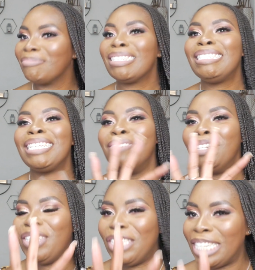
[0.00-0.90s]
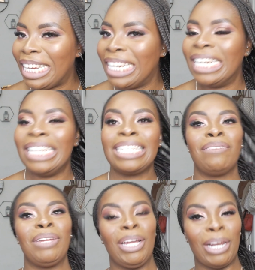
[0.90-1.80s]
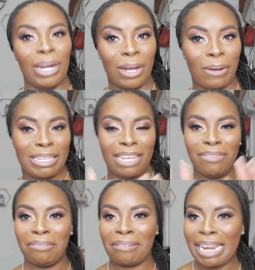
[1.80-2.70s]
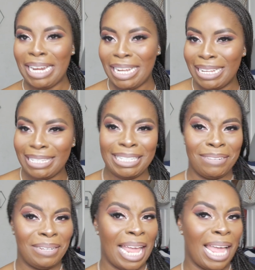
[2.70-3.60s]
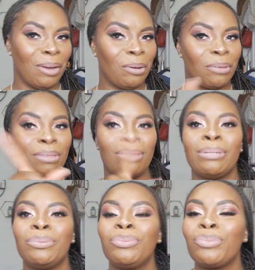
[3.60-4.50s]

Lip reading: It's giving sheen, it's giving glow, it's giving radiance, it's giving health.